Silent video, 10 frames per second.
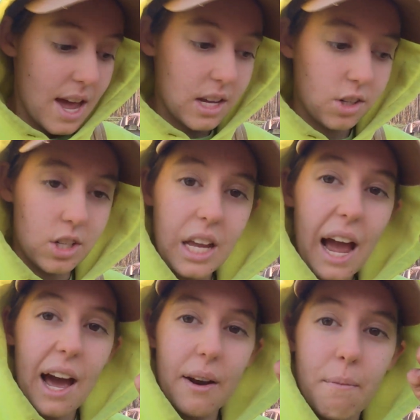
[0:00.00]
and just
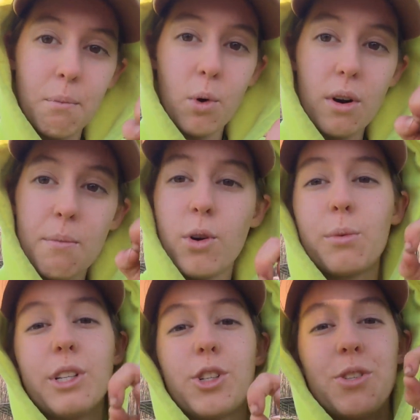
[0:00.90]
add more and more
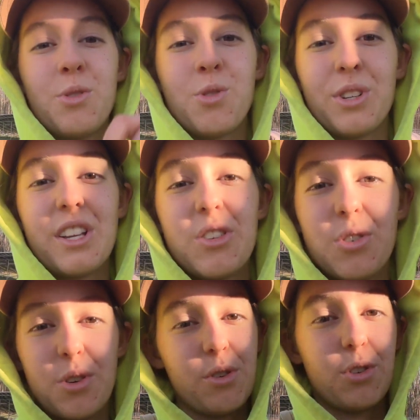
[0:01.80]
richer nutrients
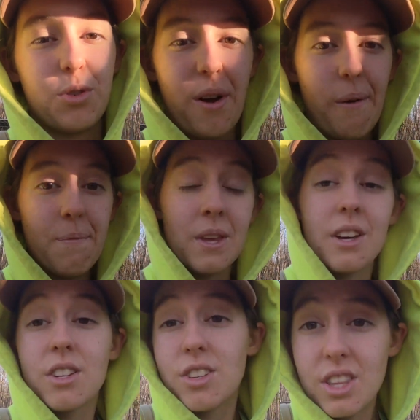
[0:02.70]
to your soil.
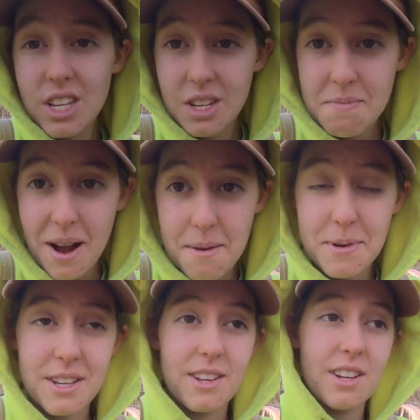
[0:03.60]
So this, in my
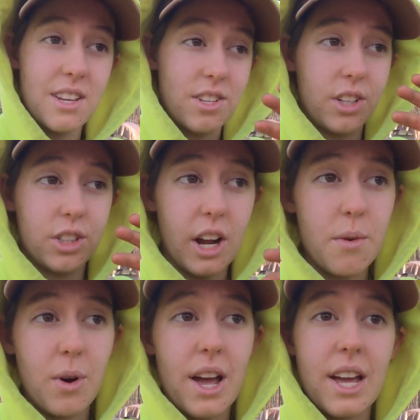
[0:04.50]
opinion, is a
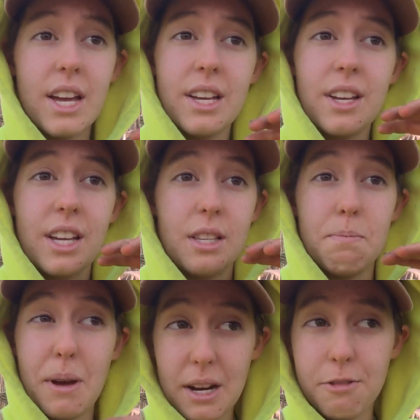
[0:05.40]
great way.
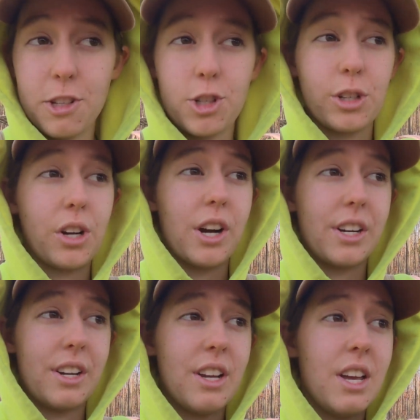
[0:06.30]
It benefits your
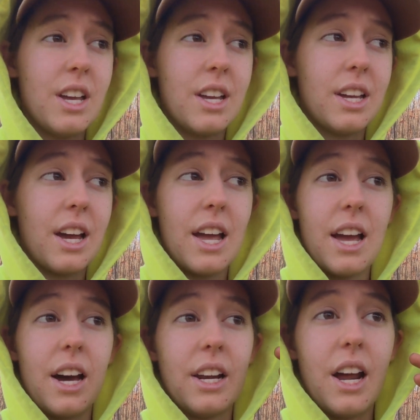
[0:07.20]
garden,
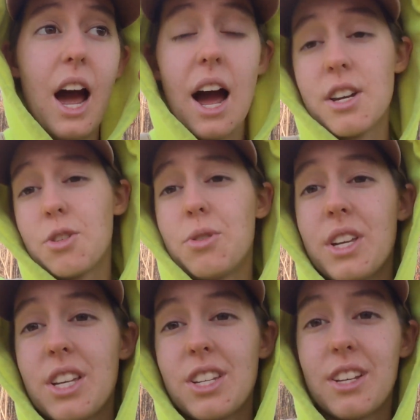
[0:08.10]
and I do
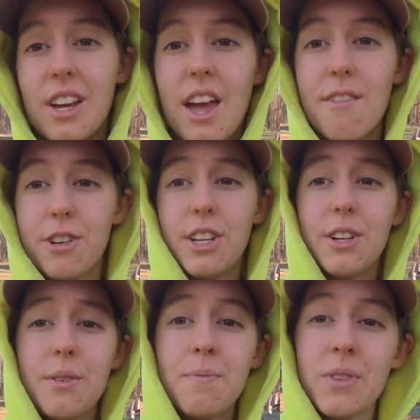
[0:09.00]
this every
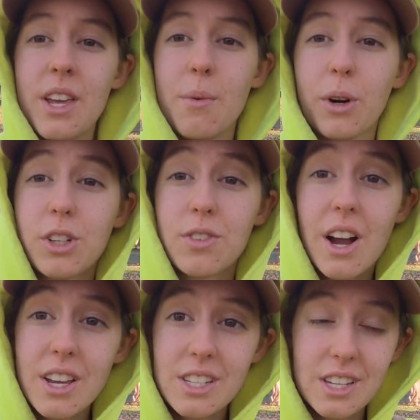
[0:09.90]
year. It works for
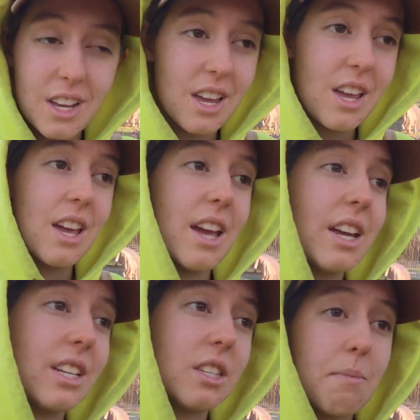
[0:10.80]
us,
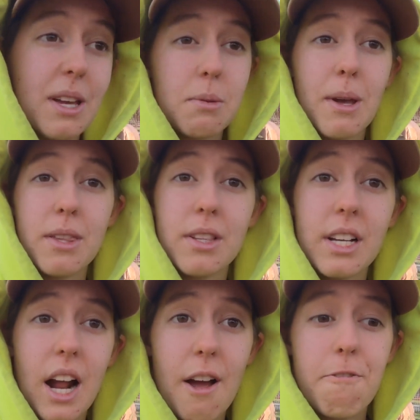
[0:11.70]
and it's the best method
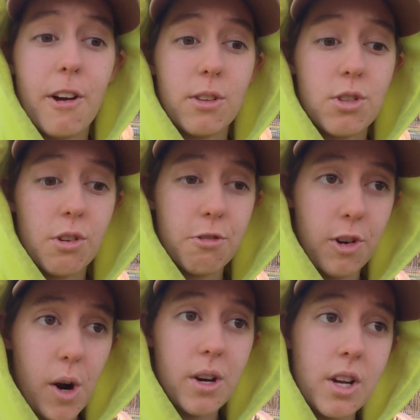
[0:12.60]
that I found so
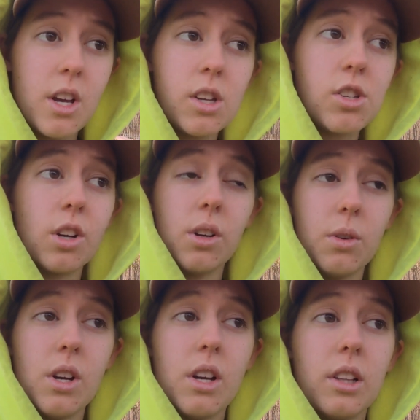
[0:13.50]
far.
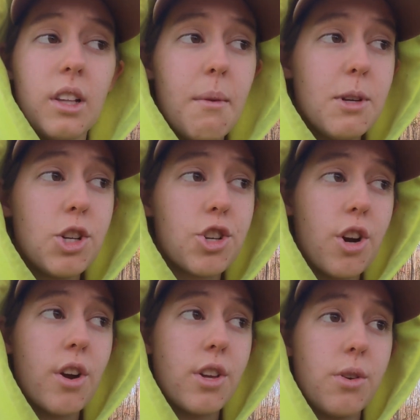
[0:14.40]
So let me
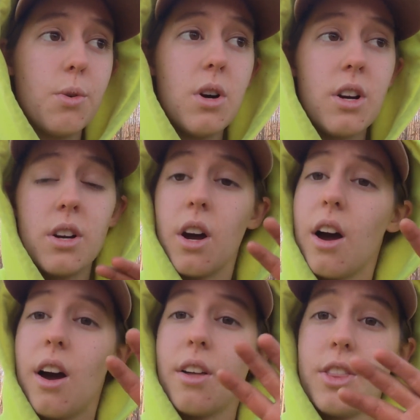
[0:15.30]
show you
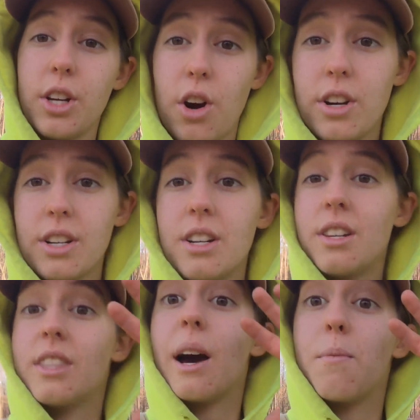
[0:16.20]
the garden
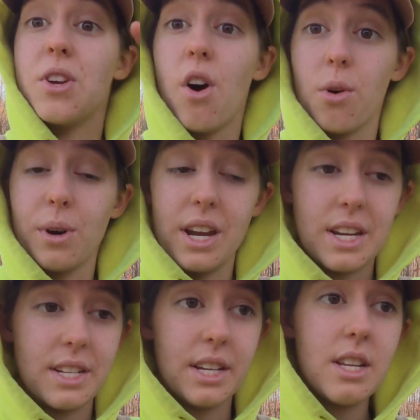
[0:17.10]
that we
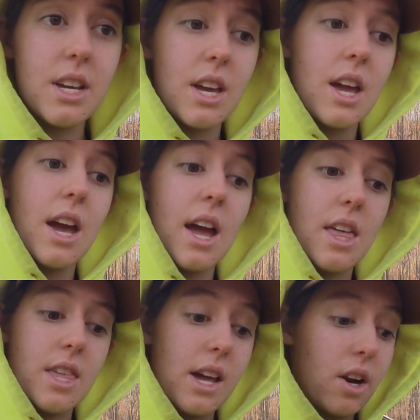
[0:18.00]
already did,
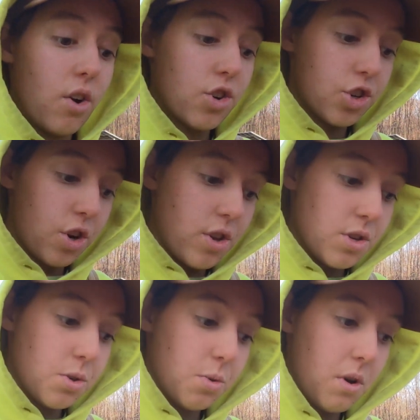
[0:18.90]
and then I'll show
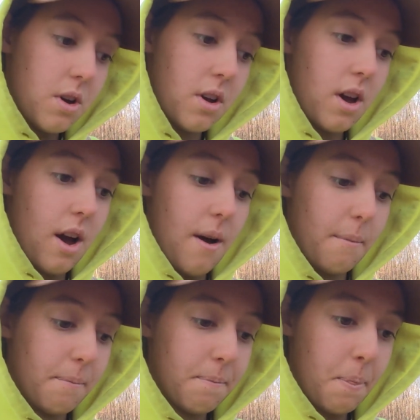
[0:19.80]
you
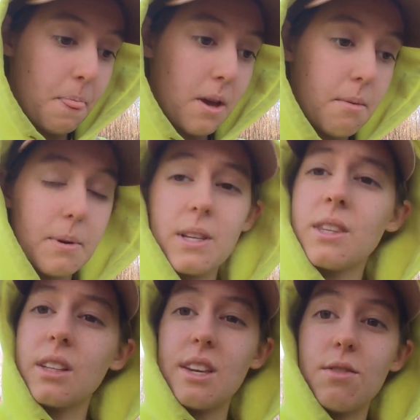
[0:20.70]
putting
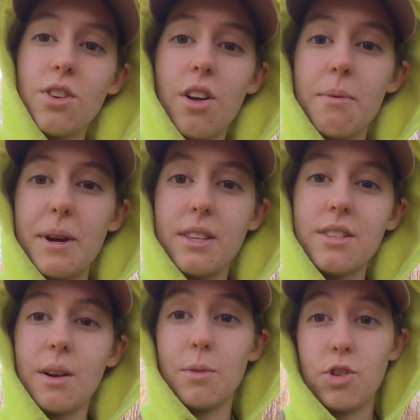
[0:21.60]
the leaves on the
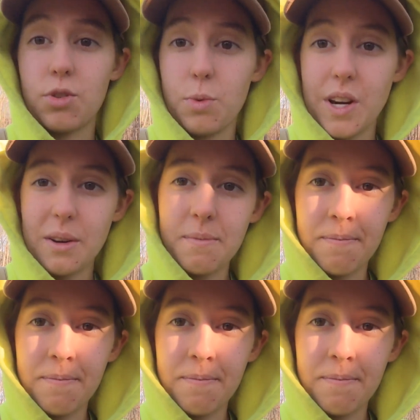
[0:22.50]
beds that we just weeded.